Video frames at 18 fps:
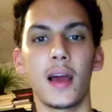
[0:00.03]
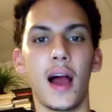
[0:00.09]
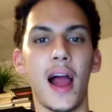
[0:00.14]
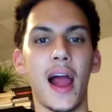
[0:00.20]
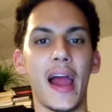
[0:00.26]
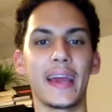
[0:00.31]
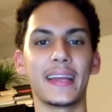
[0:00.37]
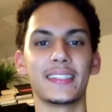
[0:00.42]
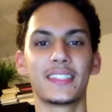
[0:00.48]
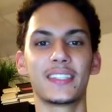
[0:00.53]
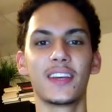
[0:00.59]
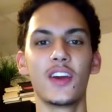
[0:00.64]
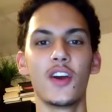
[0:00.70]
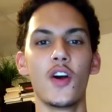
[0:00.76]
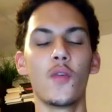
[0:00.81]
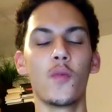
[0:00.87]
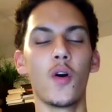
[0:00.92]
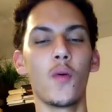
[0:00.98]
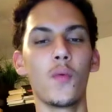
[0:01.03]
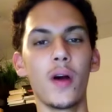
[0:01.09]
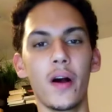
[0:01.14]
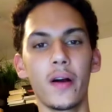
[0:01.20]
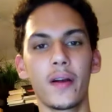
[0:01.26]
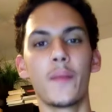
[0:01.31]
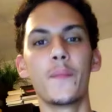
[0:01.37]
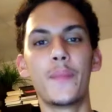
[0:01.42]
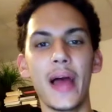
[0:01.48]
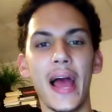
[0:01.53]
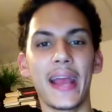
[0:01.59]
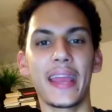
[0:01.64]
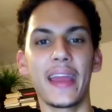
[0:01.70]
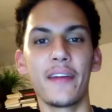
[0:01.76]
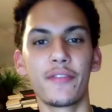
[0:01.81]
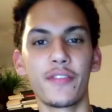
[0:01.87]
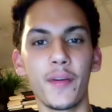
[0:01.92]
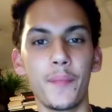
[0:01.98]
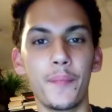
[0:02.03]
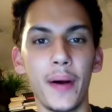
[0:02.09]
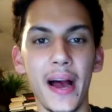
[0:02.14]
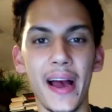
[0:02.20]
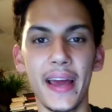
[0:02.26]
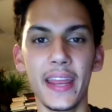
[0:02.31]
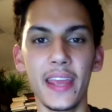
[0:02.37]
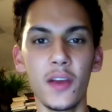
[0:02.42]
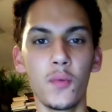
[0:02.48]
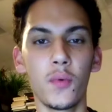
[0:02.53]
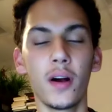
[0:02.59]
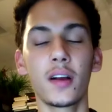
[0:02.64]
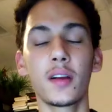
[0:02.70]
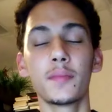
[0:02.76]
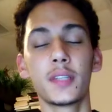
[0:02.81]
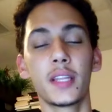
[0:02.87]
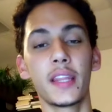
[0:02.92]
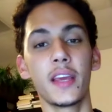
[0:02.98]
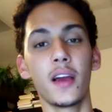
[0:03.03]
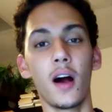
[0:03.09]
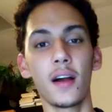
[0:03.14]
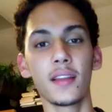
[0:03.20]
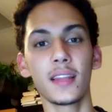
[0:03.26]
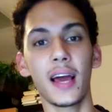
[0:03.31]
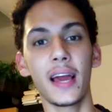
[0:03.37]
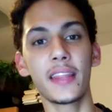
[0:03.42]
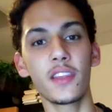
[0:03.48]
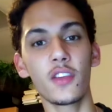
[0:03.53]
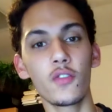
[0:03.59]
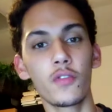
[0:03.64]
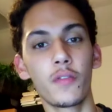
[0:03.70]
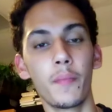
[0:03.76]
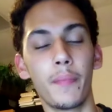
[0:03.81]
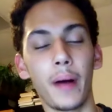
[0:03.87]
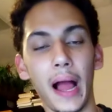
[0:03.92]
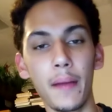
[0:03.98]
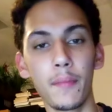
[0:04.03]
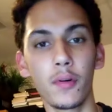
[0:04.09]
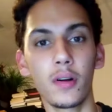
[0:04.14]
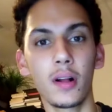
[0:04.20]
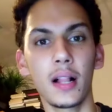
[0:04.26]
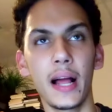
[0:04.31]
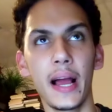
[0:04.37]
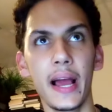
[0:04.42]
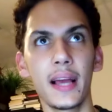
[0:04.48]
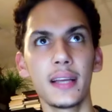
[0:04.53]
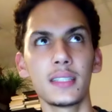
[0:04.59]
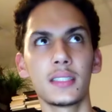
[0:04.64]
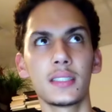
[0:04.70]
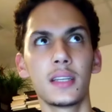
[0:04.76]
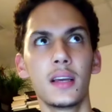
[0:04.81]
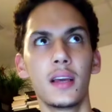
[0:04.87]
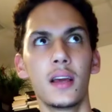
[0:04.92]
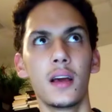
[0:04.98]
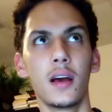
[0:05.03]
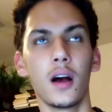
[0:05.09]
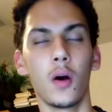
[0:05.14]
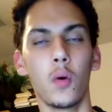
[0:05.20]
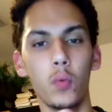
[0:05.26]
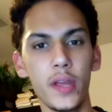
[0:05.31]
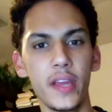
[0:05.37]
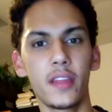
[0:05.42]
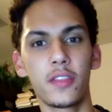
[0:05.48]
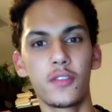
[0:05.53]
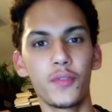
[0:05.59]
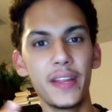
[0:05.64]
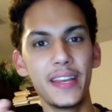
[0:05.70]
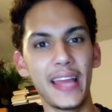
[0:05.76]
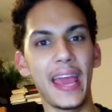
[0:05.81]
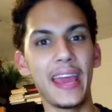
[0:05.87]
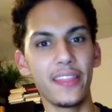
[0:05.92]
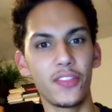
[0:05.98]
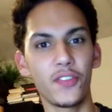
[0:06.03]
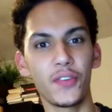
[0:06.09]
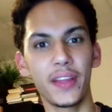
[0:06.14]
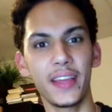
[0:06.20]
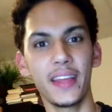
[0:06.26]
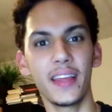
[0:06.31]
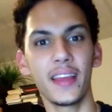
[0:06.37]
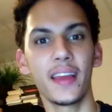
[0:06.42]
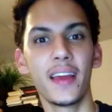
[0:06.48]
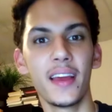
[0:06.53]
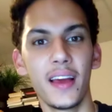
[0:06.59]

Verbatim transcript: All right. Well, welcome back, everybody. Welcome to the online youth Bible class, uh, week three, day three.